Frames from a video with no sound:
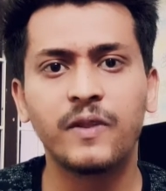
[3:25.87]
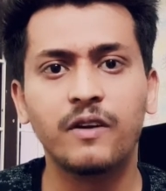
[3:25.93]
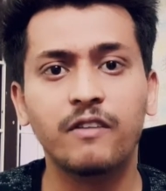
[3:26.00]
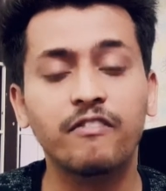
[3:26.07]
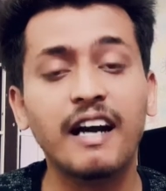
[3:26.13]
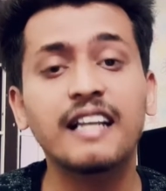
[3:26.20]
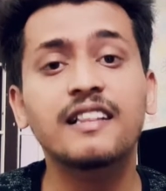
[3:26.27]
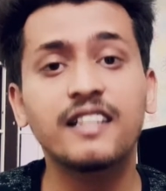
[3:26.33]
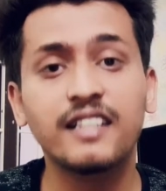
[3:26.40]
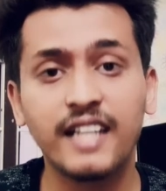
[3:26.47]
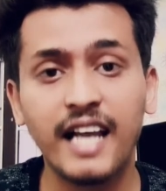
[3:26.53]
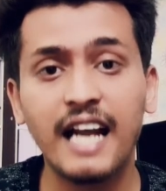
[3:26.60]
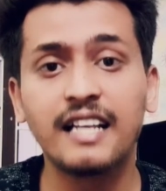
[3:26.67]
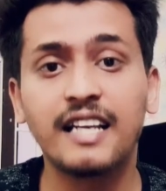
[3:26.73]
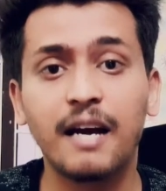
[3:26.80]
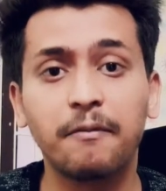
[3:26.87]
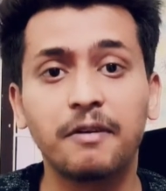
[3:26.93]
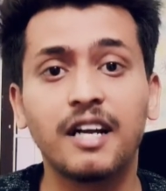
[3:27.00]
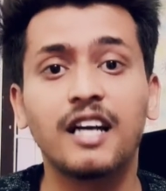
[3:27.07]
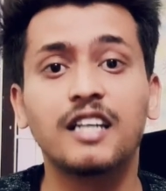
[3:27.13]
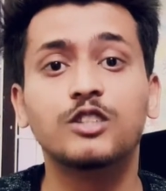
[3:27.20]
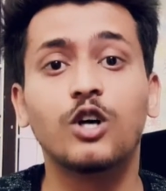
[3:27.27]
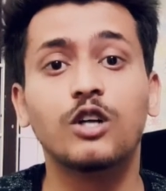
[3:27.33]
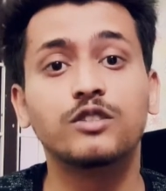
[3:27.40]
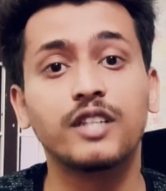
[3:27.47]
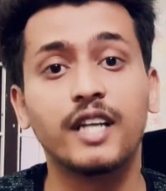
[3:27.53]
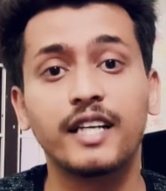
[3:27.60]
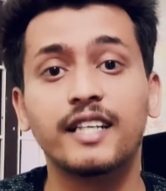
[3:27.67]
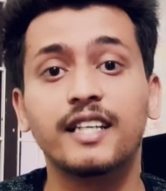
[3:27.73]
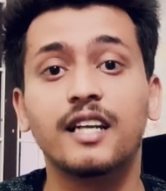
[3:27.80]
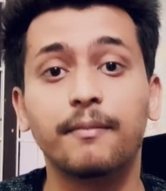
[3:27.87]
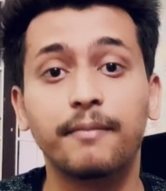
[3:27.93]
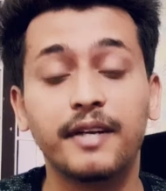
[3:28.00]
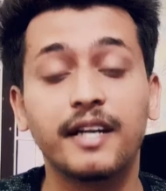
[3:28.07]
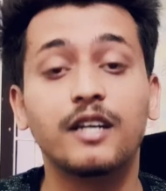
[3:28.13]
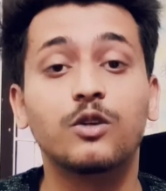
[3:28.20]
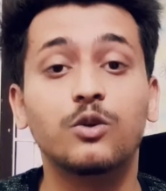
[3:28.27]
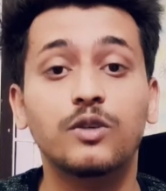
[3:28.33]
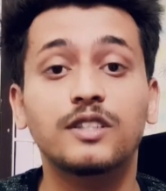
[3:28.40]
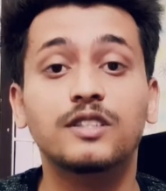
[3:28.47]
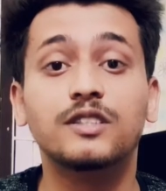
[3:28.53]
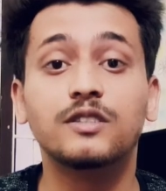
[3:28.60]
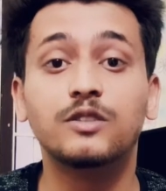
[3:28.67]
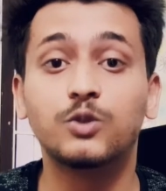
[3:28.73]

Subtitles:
the rear camera is also getting an upgrade to its